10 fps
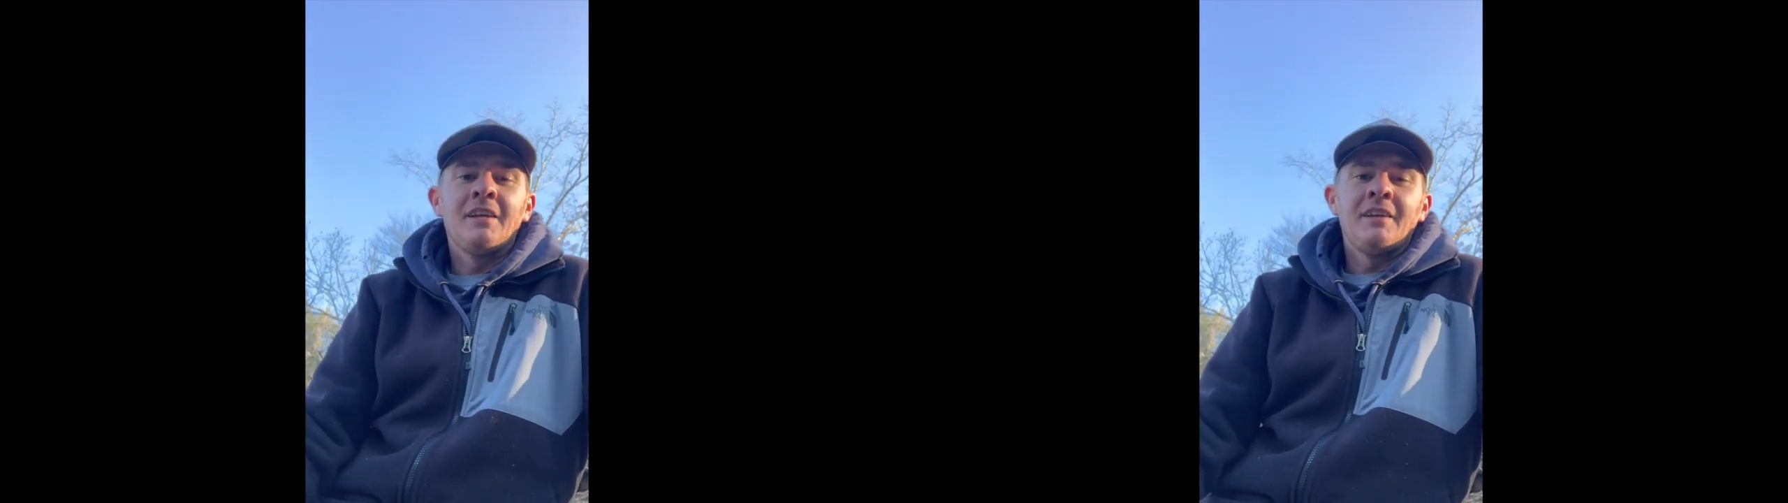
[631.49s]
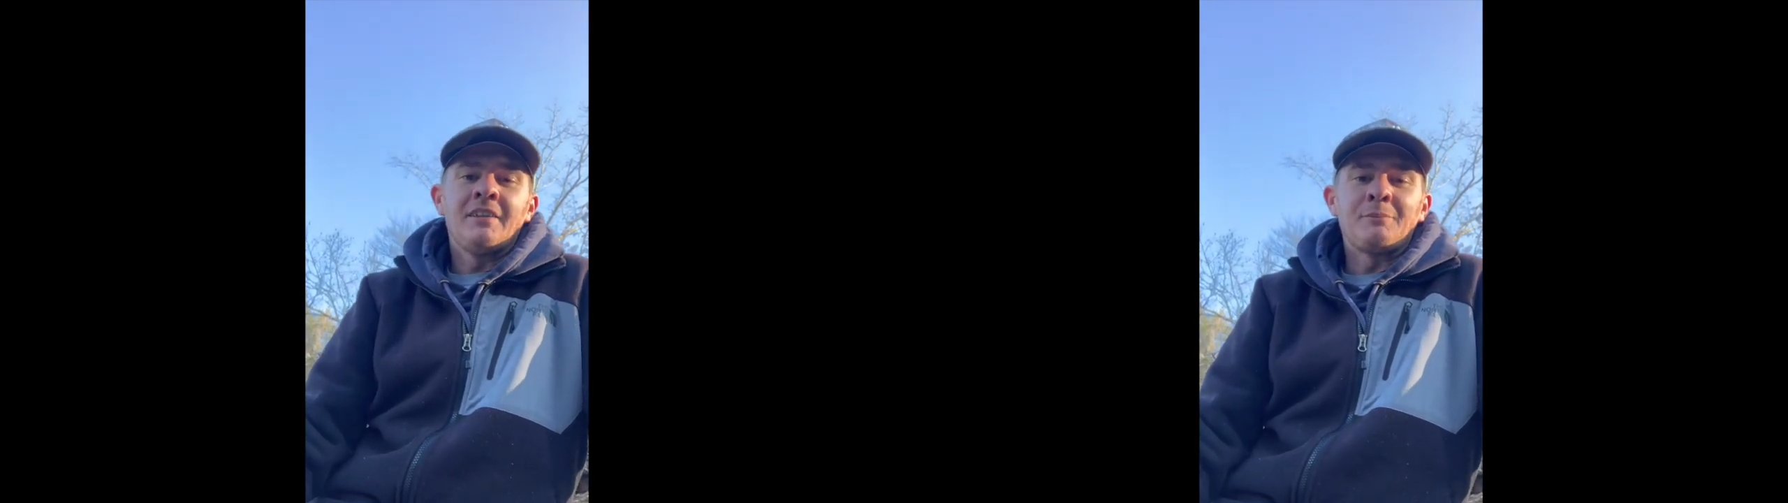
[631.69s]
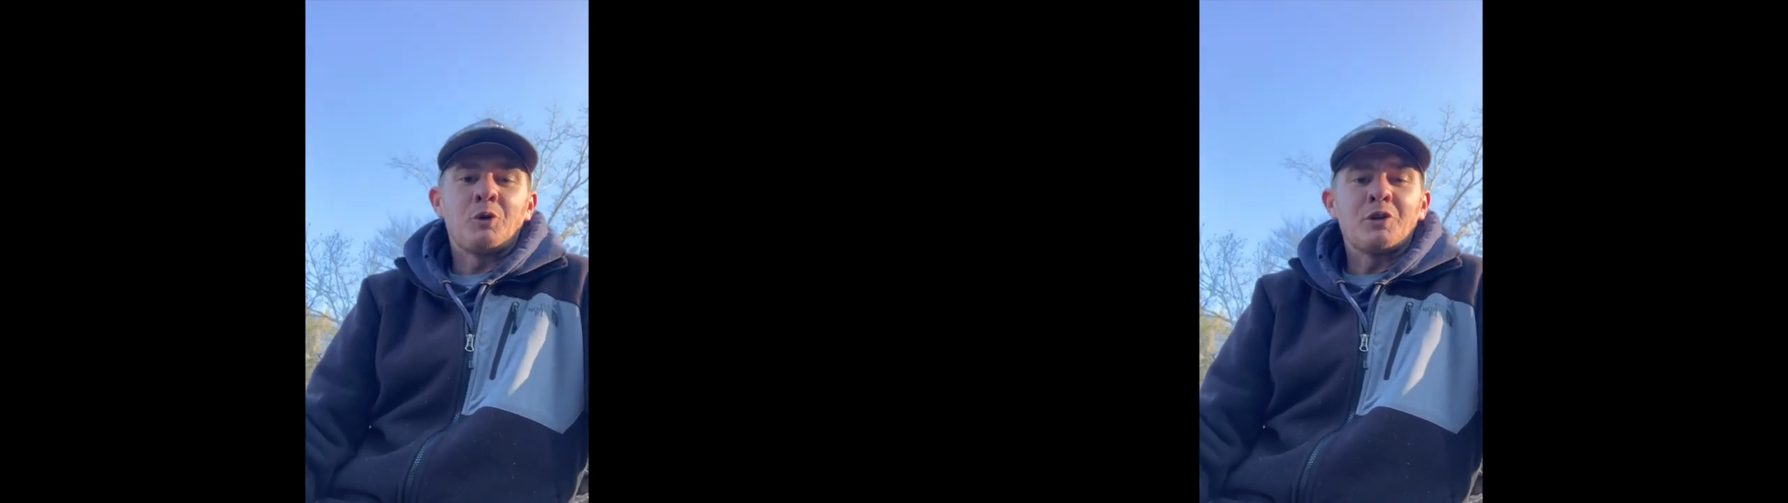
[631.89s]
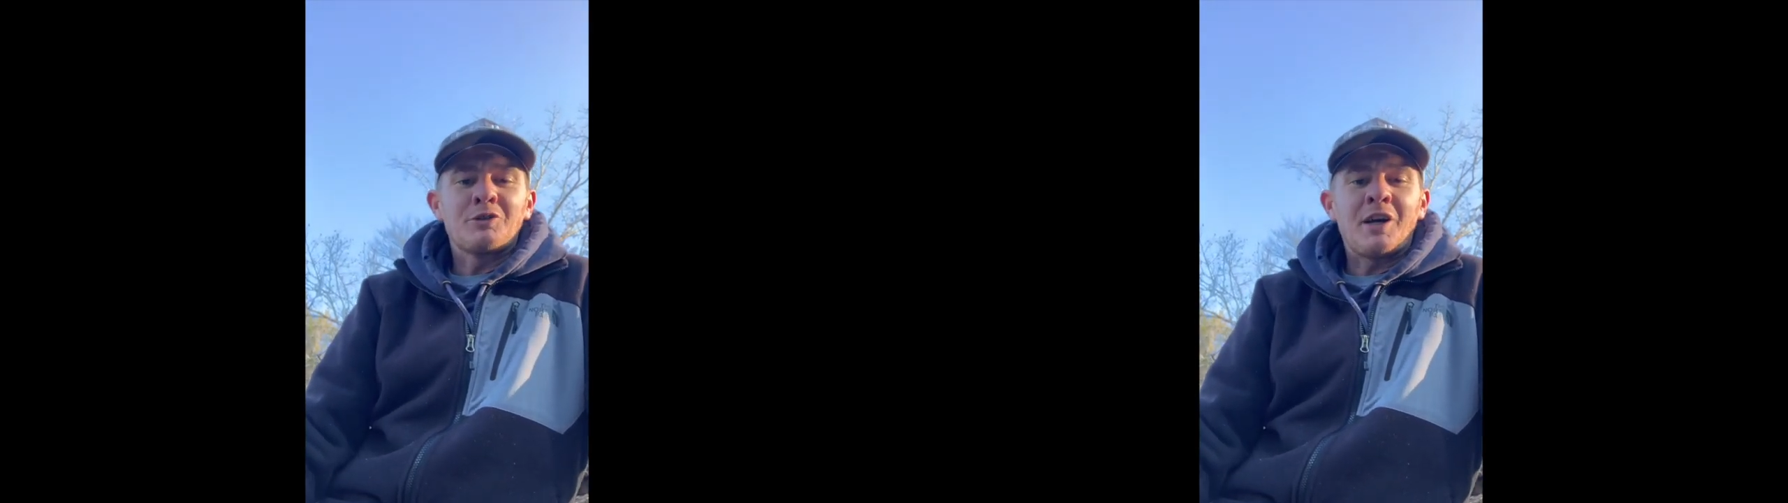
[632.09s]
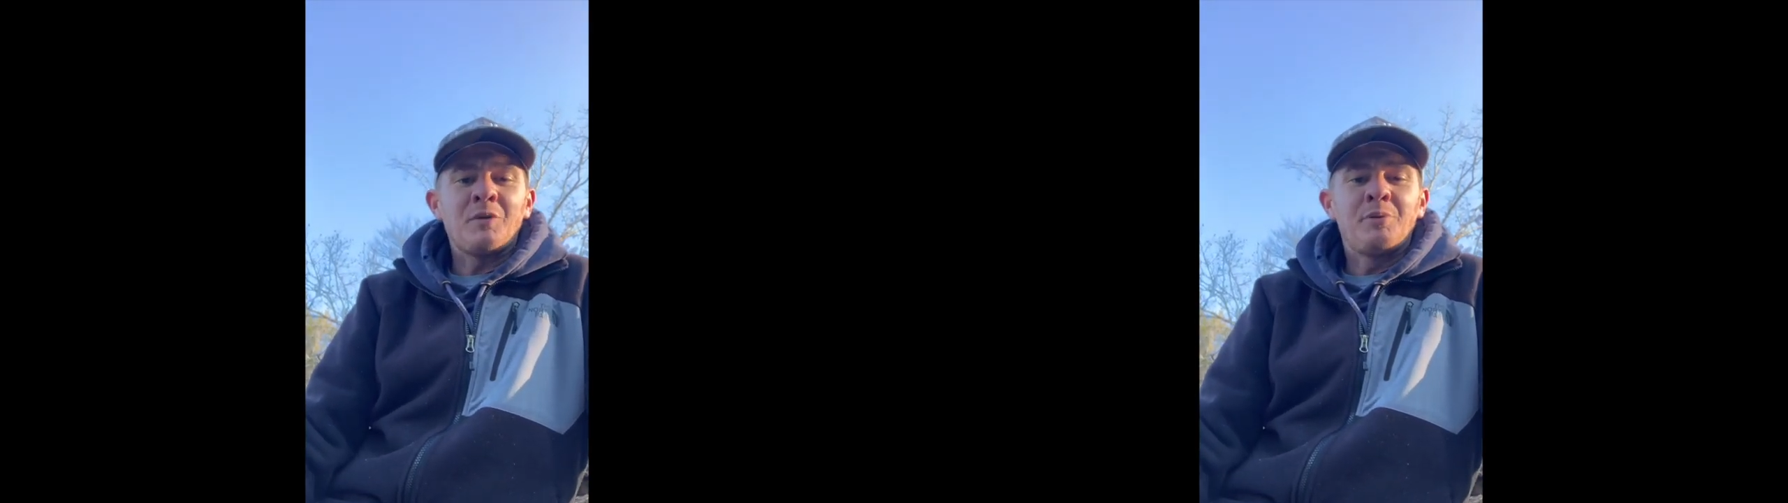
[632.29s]
and I'm going to
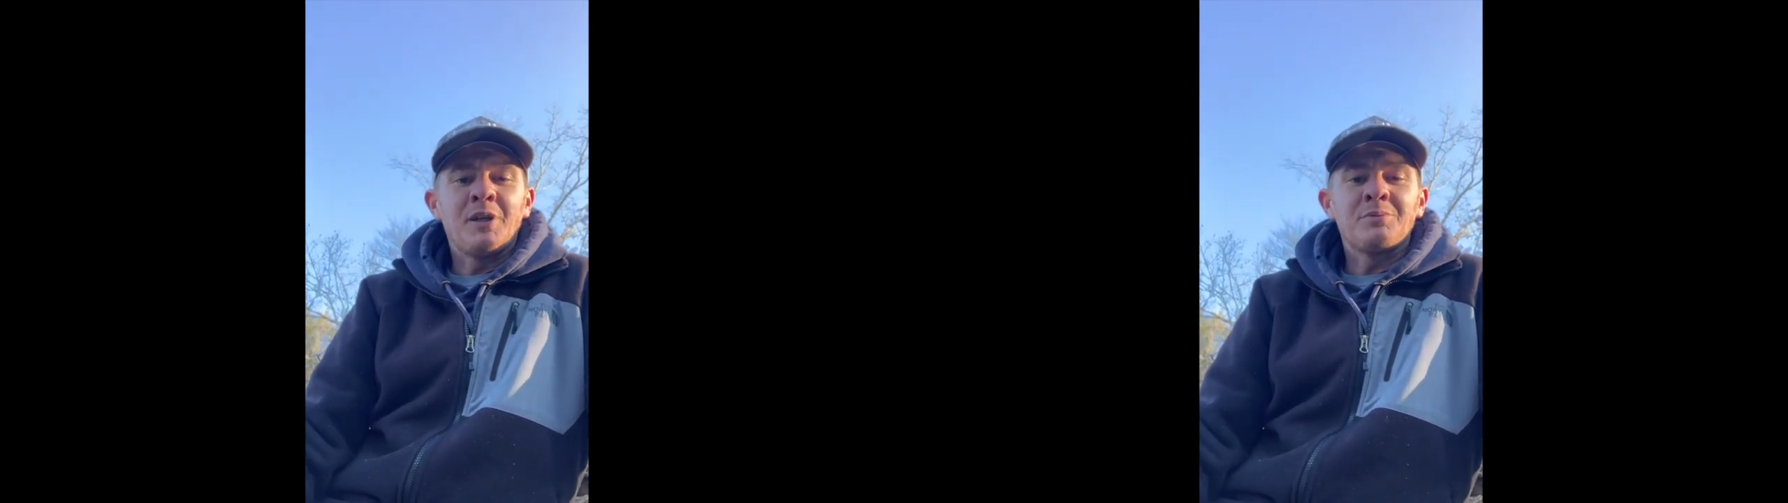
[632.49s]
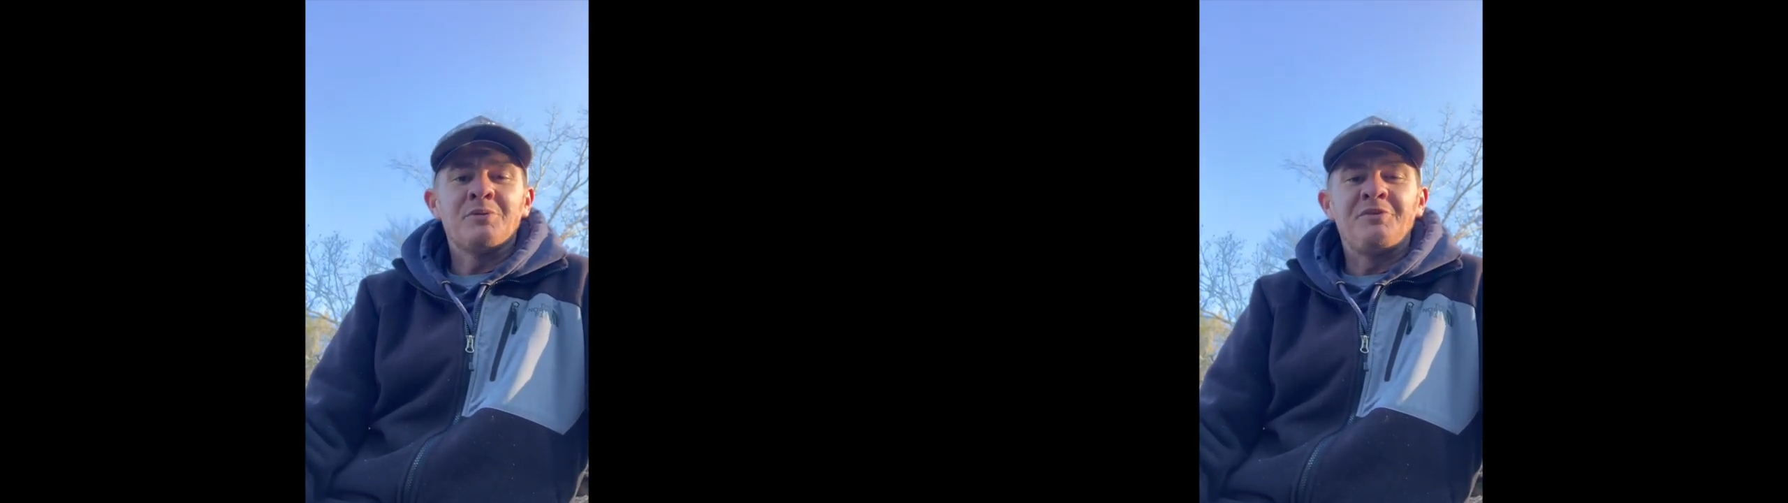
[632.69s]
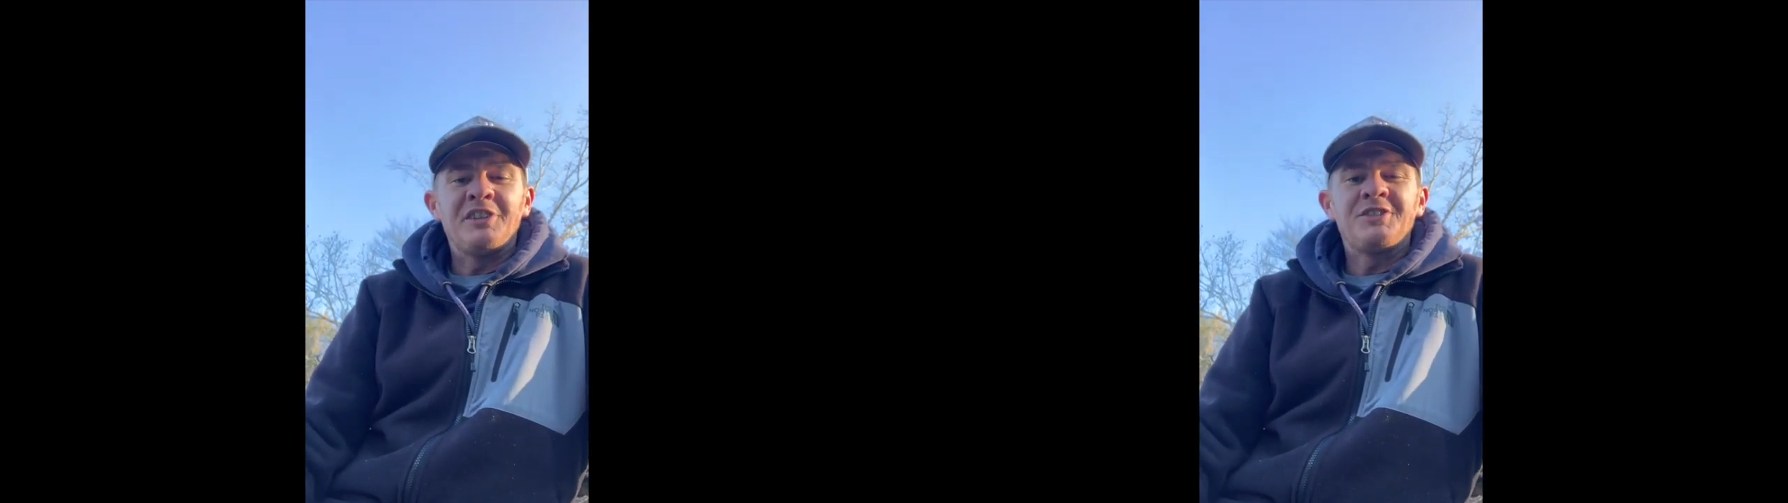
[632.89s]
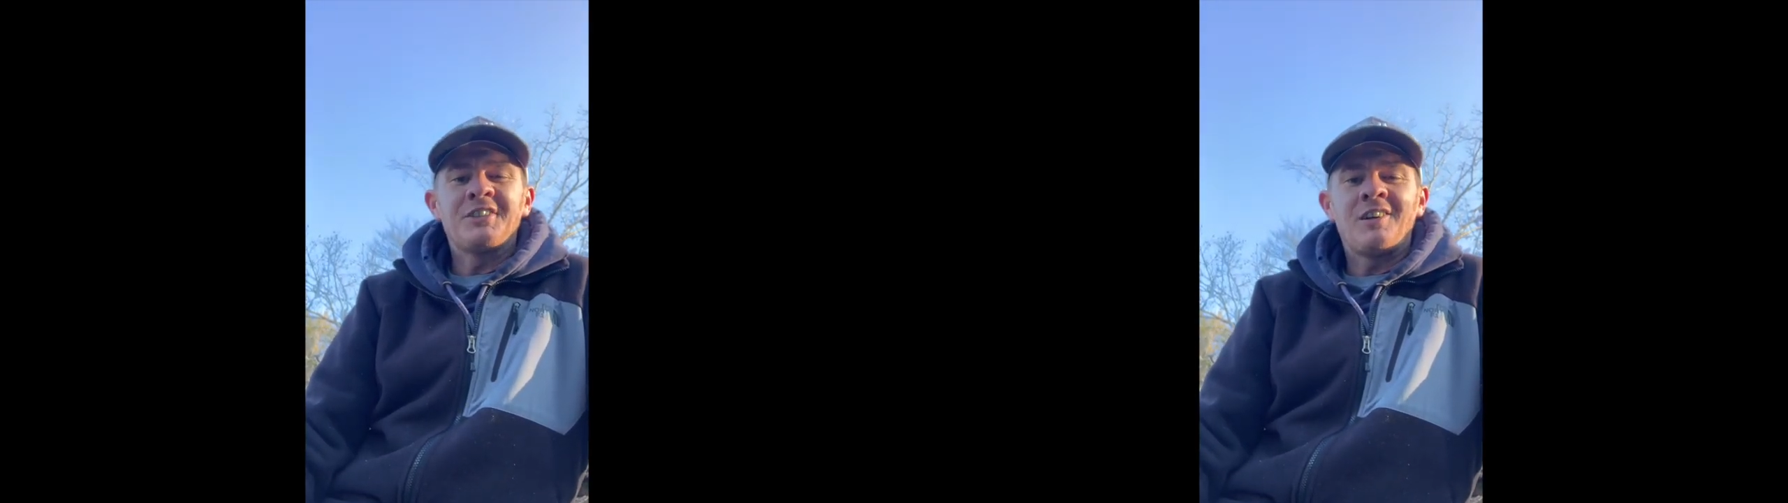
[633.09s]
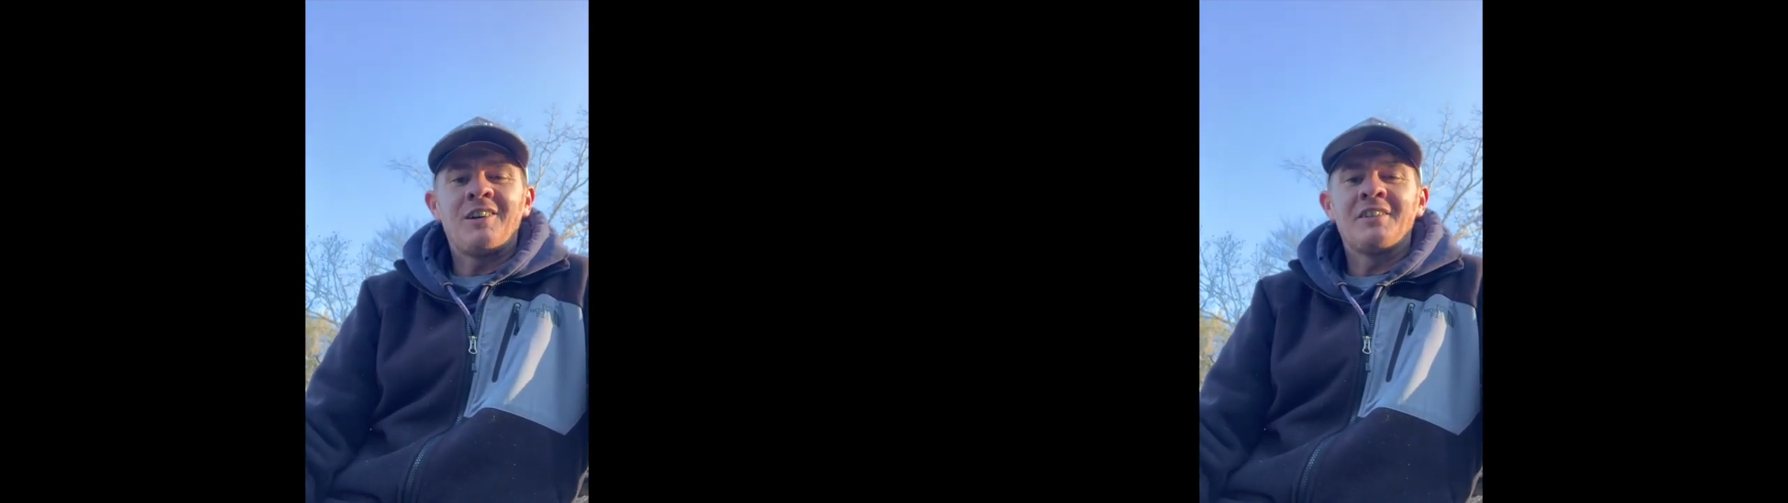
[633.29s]
try to put up some fishing
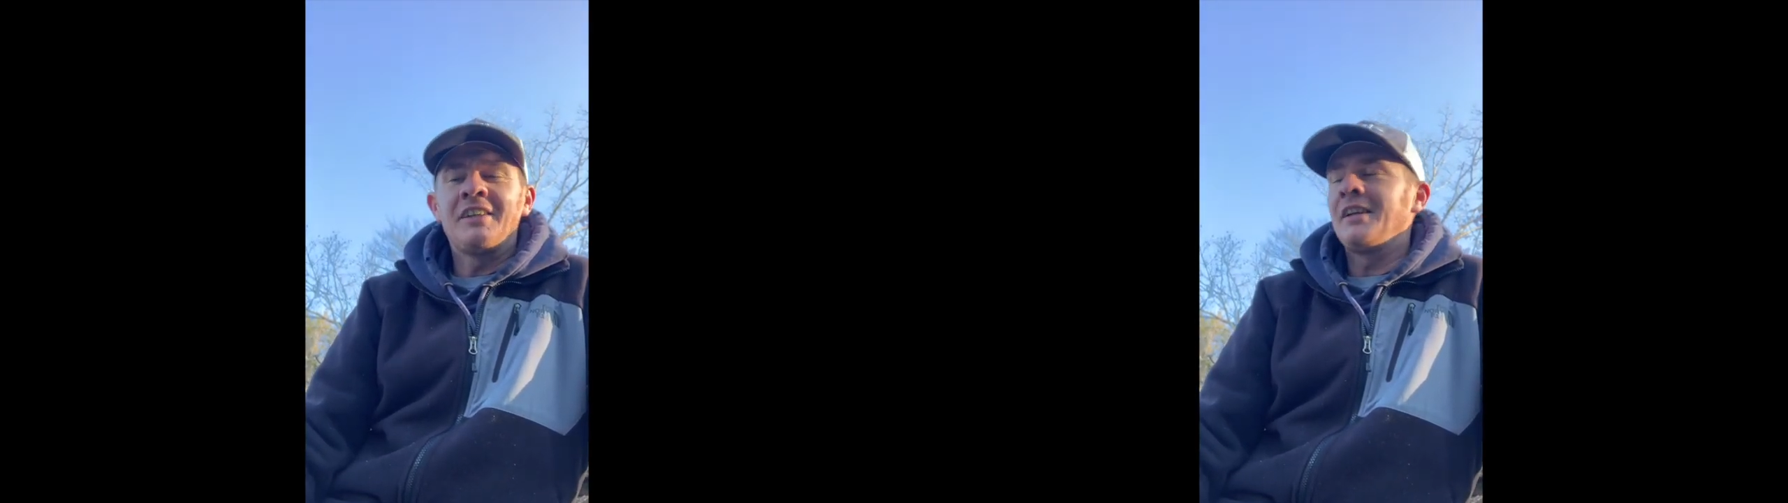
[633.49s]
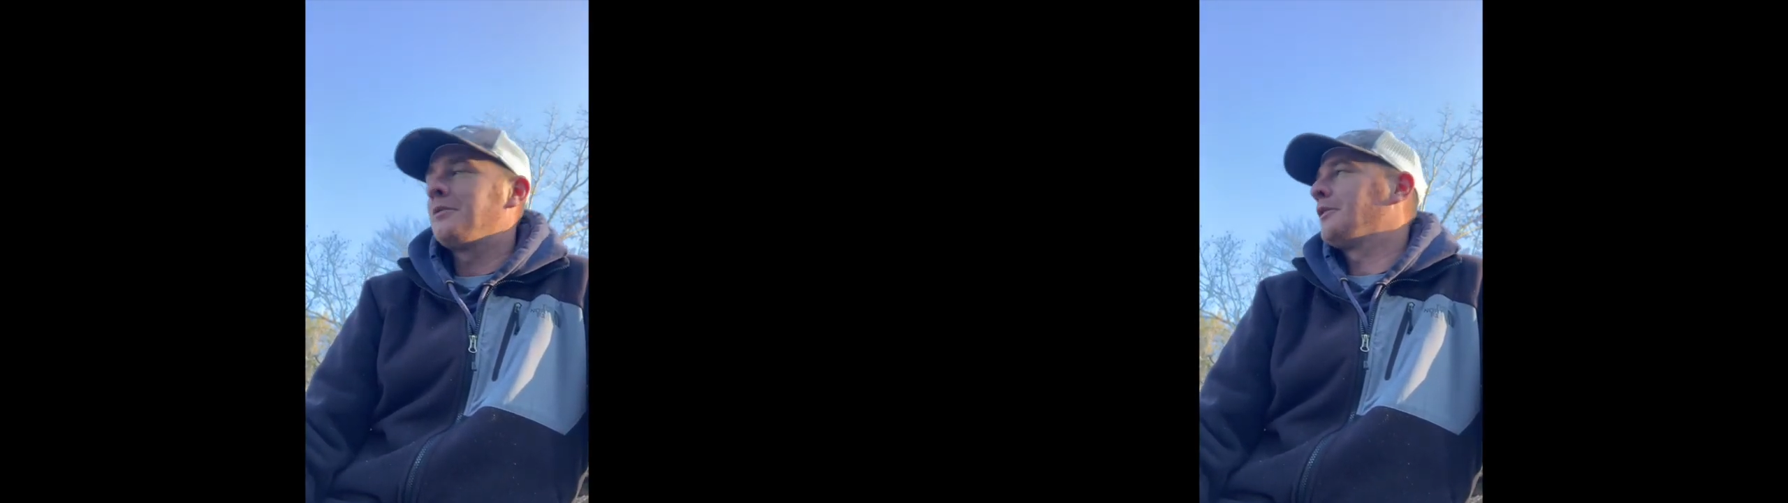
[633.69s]
content every